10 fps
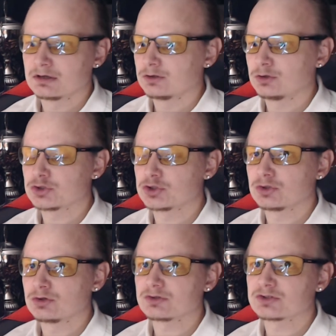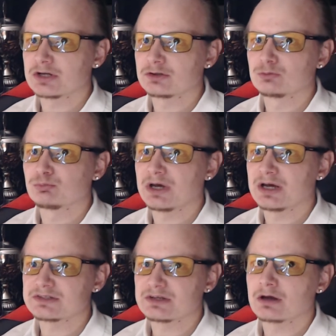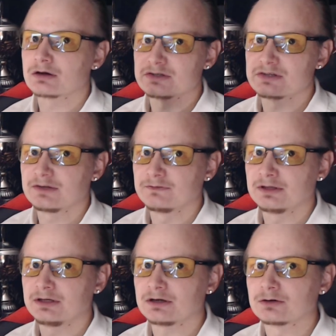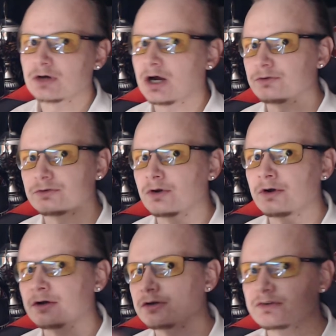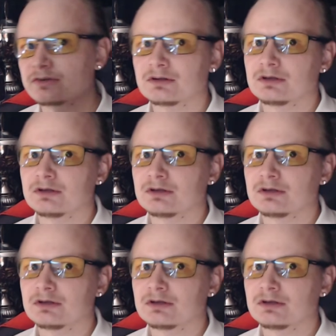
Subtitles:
You should not try to pass aggressively around turns,